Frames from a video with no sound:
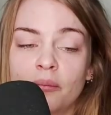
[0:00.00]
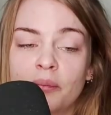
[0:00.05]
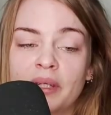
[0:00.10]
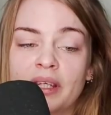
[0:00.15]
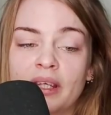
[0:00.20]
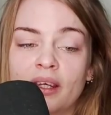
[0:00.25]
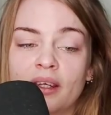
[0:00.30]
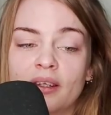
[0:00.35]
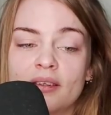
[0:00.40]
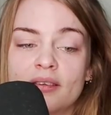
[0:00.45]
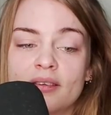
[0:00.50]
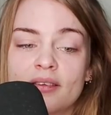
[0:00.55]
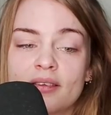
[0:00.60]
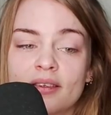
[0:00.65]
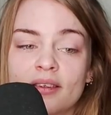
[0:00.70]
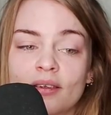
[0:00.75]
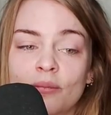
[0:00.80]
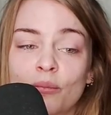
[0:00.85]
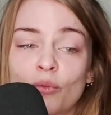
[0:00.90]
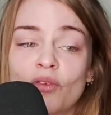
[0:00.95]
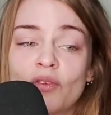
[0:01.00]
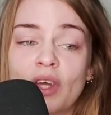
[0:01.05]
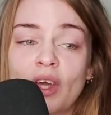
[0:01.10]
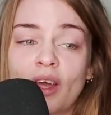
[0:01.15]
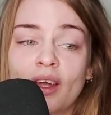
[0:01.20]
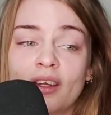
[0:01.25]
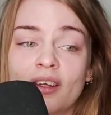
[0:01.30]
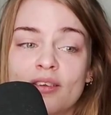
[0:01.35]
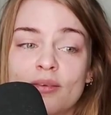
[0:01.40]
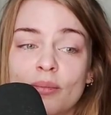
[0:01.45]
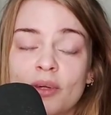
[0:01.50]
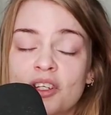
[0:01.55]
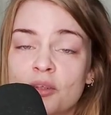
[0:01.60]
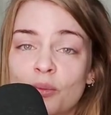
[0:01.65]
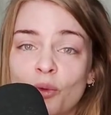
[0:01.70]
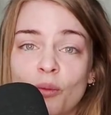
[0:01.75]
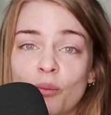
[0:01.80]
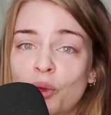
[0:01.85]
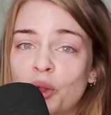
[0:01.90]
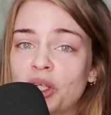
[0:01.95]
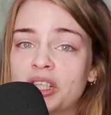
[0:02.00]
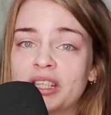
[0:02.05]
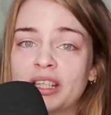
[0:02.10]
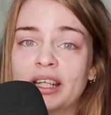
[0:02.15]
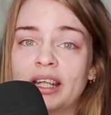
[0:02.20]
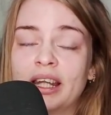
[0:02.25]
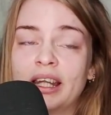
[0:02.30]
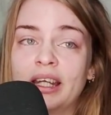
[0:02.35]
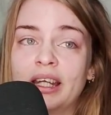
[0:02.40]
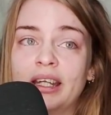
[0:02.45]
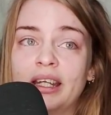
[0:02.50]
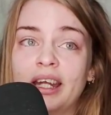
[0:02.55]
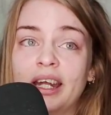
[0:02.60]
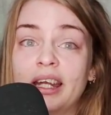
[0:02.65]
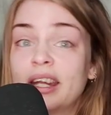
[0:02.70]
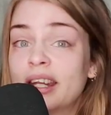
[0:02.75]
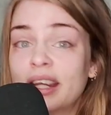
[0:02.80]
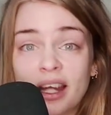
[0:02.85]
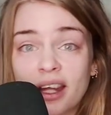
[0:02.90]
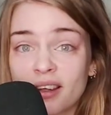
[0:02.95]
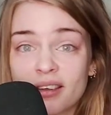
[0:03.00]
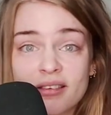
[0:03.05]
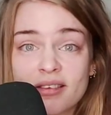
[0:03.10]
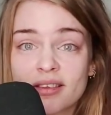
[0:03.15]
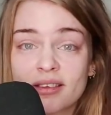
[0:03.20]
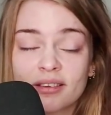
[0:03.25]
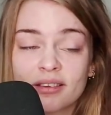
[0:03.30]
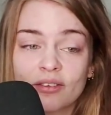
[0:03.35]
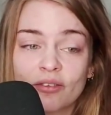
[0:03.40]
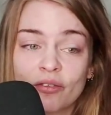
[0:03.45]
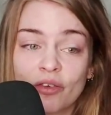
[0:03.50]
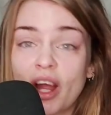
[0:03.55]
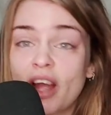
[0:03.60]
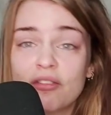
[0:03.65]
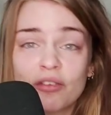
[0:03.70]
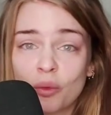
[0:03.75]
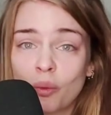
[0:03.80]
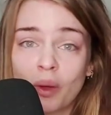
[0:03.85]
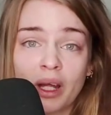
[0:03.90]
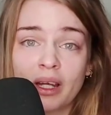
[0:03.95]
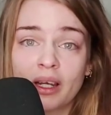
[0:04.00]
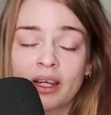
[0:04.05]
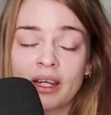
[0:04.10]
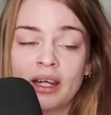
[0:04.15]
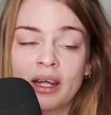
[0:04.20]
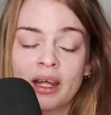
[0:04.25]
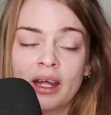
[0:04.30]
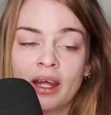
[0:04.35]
Because moving on is much more important than anything else for everyone.